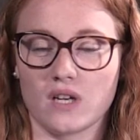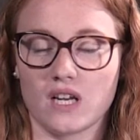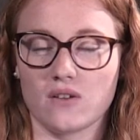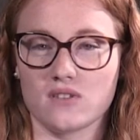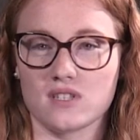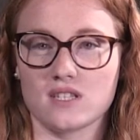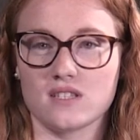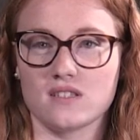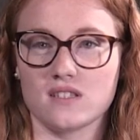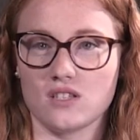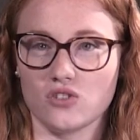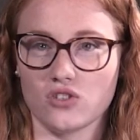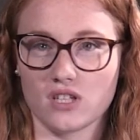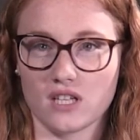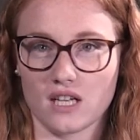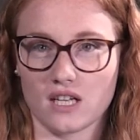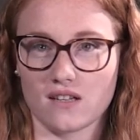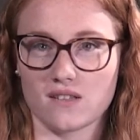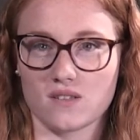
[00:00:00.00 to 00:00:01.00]
when I was a senior
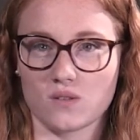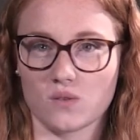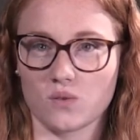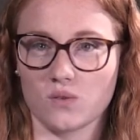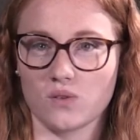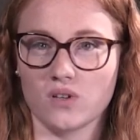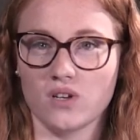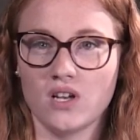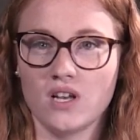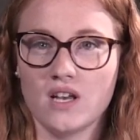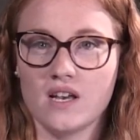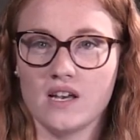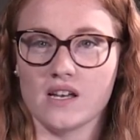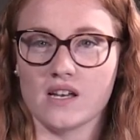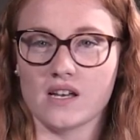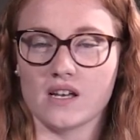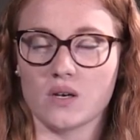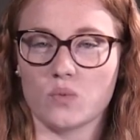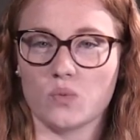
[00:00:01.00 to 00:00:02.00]
in high school.
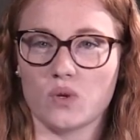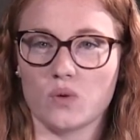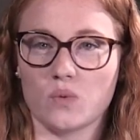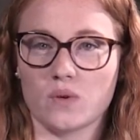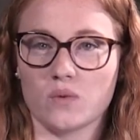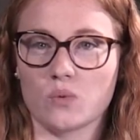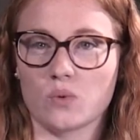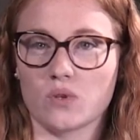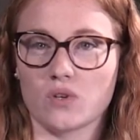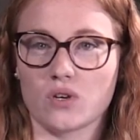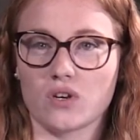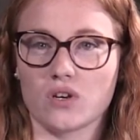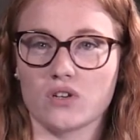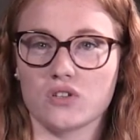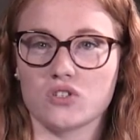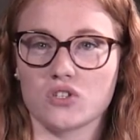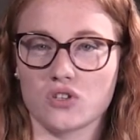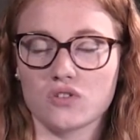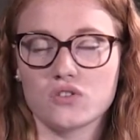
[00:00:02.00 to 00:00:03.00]
Um, we went with
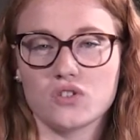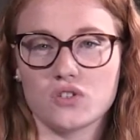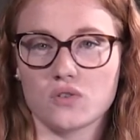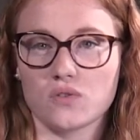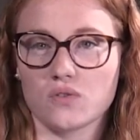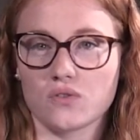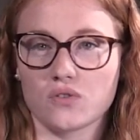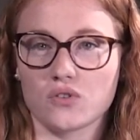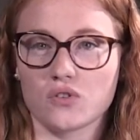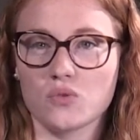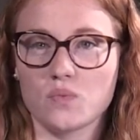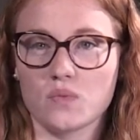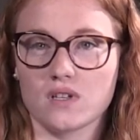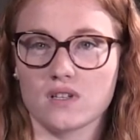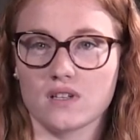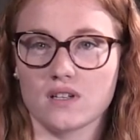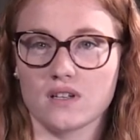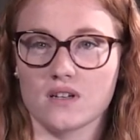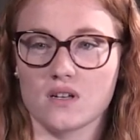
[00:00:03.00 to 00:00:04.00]
our church youth group,
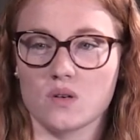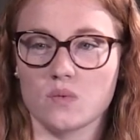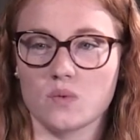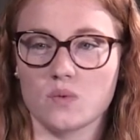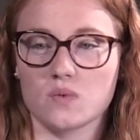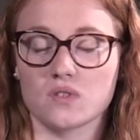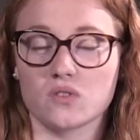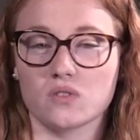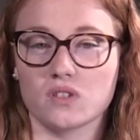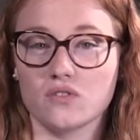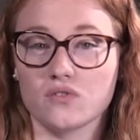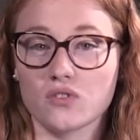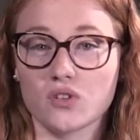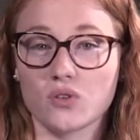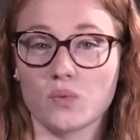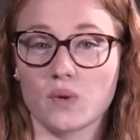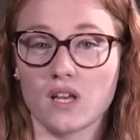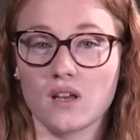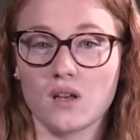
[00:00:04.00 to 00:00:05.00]
and um, it was only
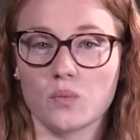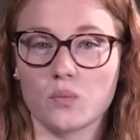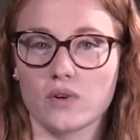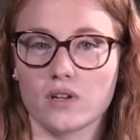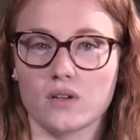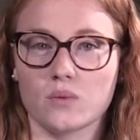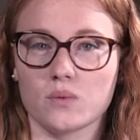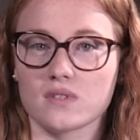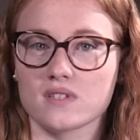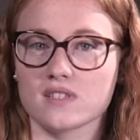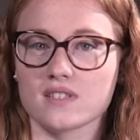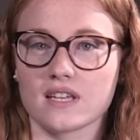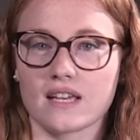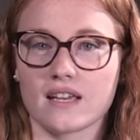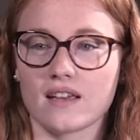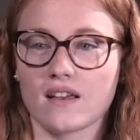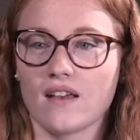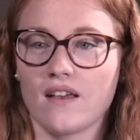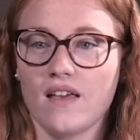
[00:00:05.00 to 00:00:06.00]
for a week, but it was
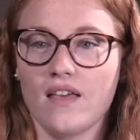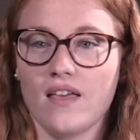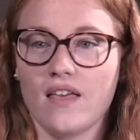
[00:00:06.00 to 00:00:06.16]
like